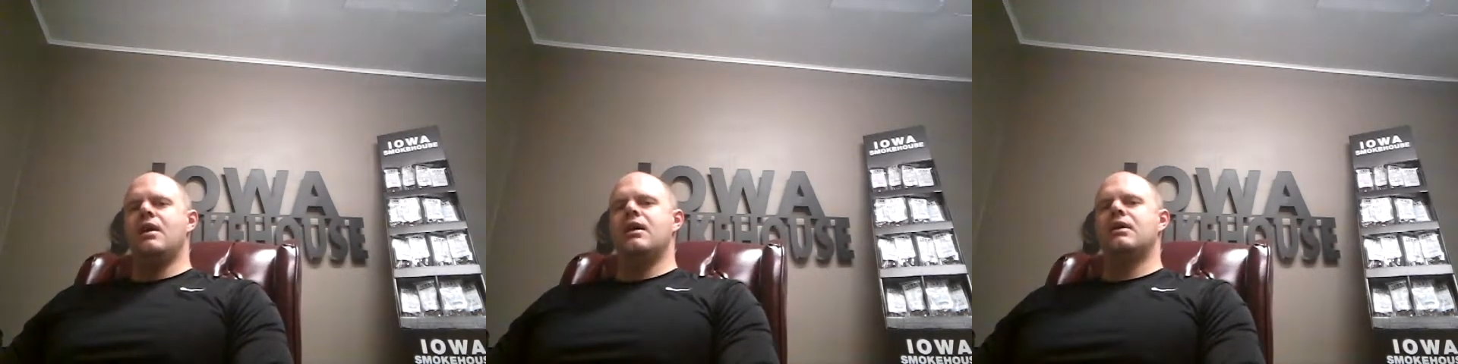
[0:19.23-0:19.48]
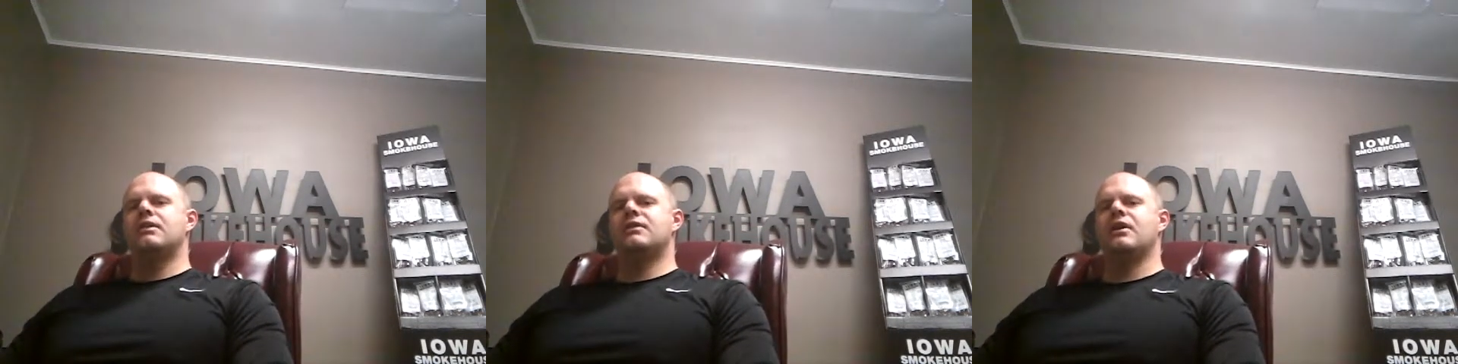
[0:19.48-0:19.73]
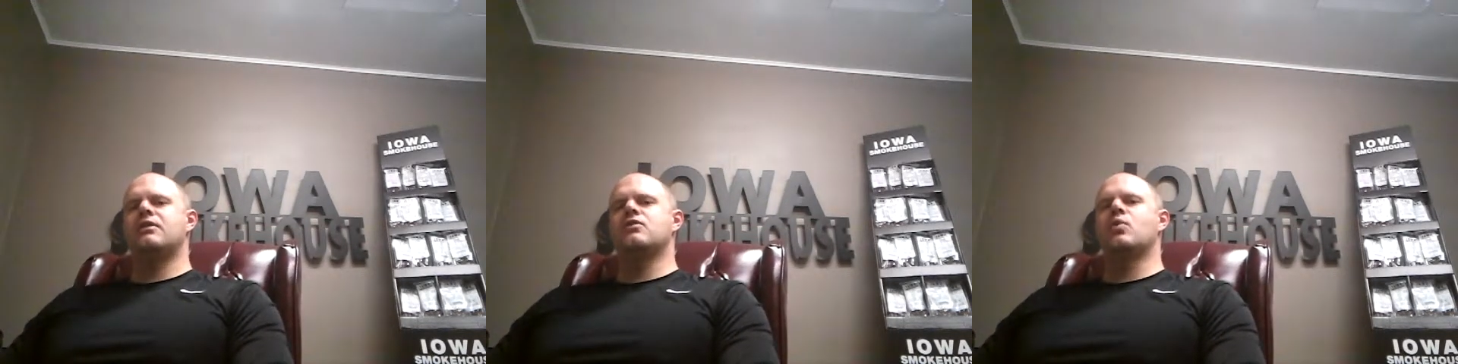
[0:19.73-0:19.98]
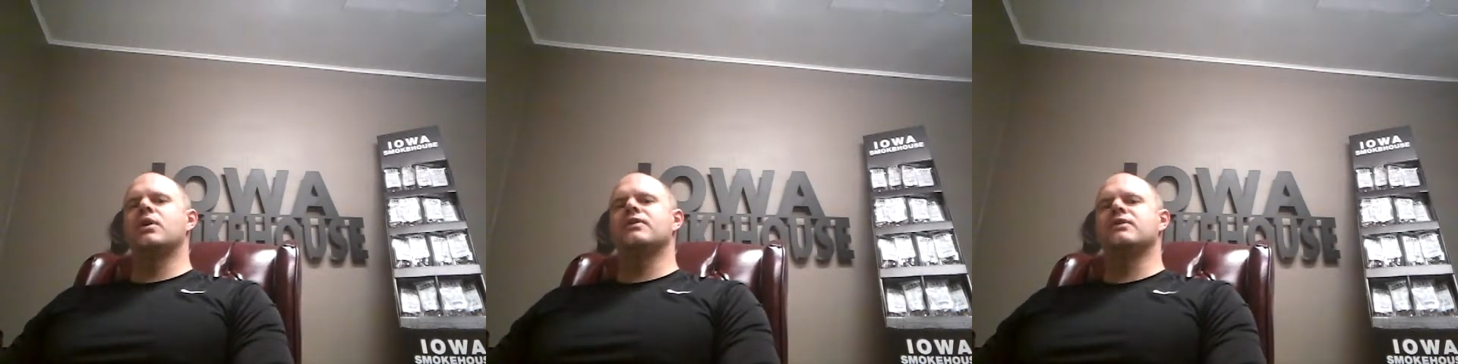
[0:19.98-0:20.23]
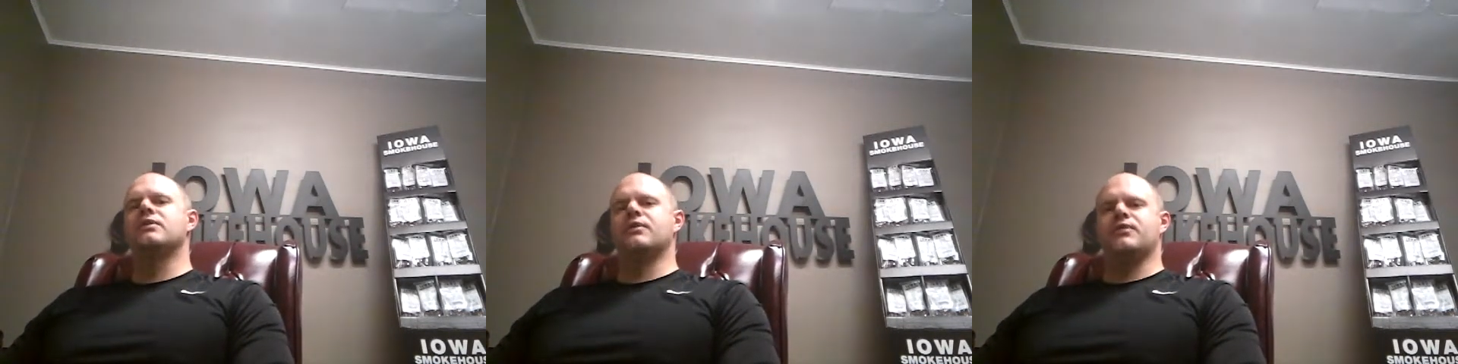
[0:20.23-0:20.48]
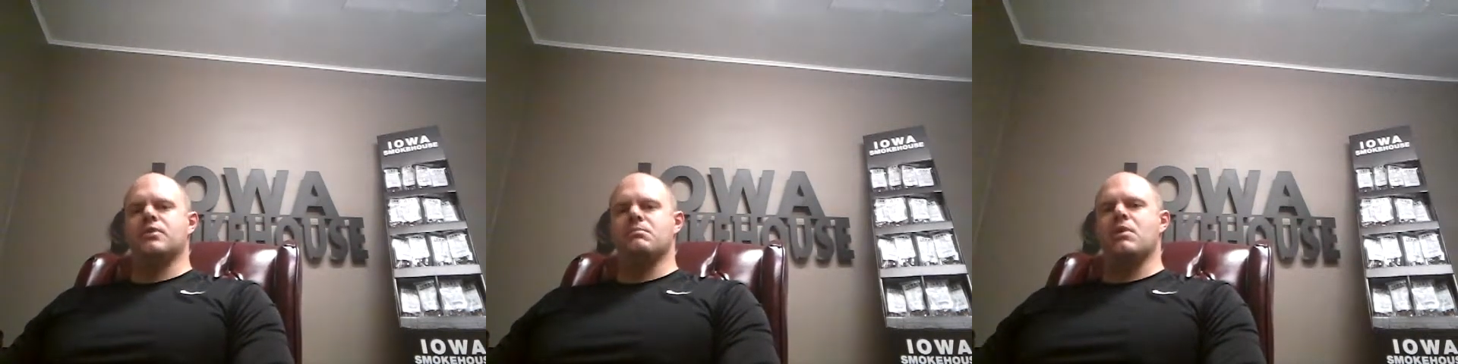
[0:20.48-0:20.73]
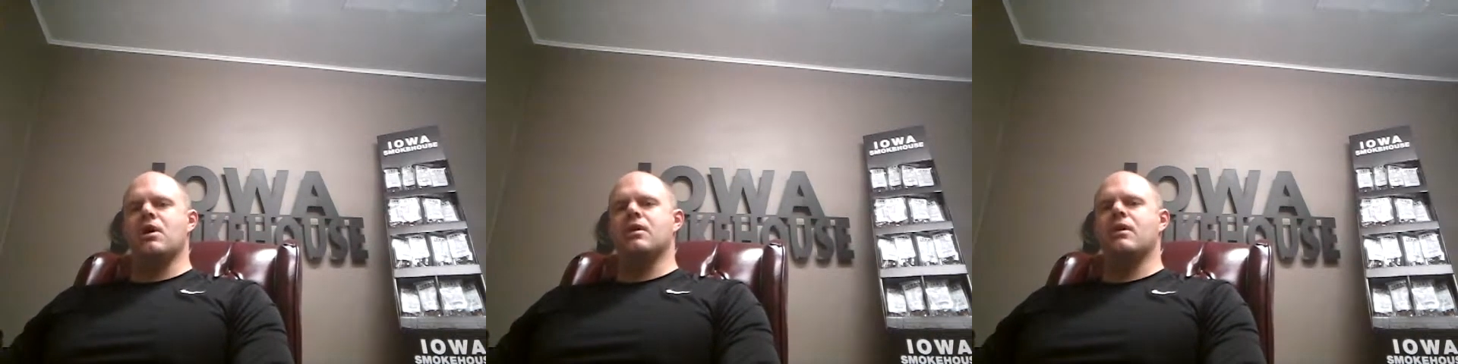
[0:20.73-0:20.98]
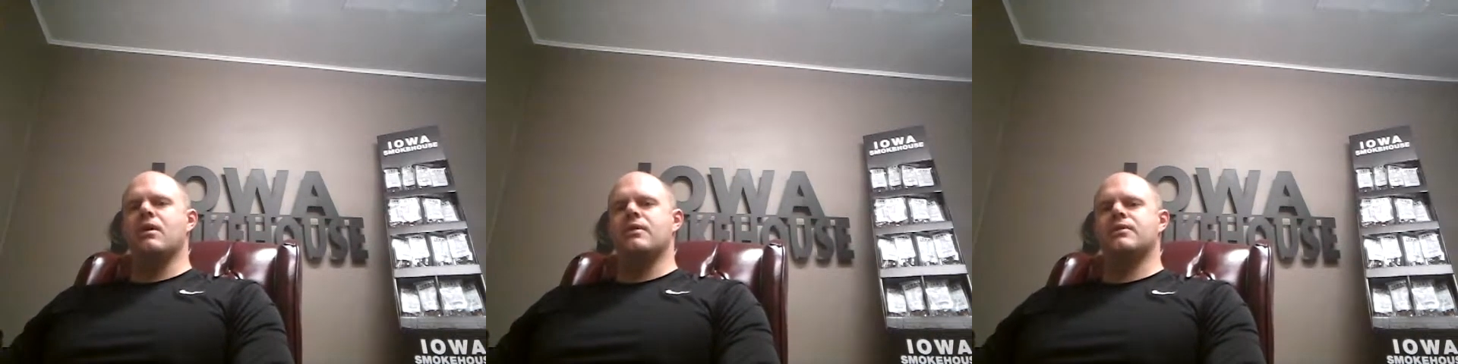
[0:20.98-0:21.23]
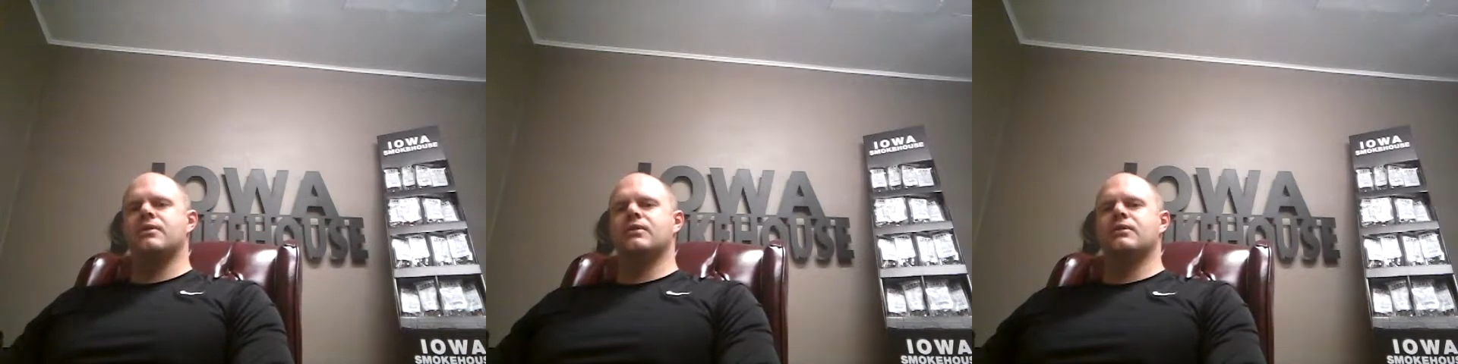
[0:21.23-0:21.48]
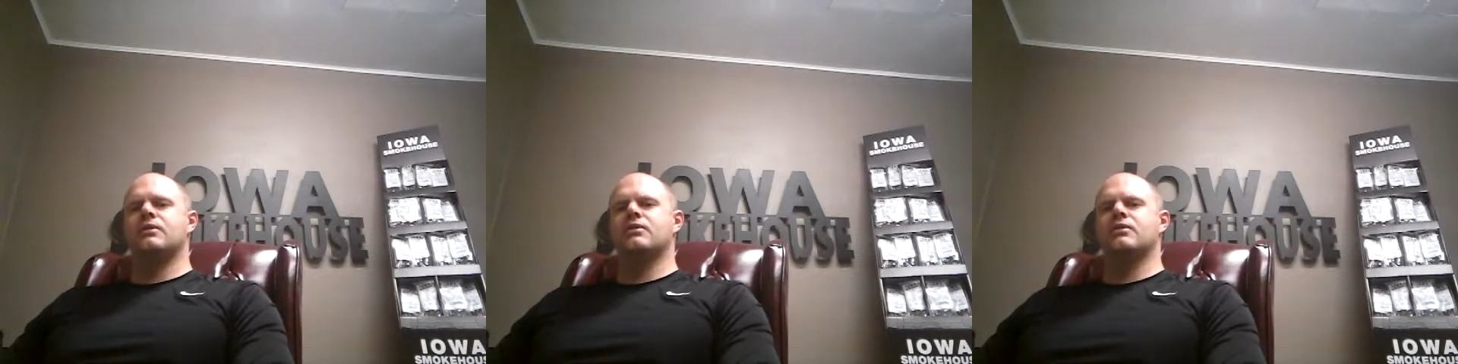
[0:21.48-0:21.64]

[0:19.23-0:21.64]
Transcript: and tell you what's different about ours.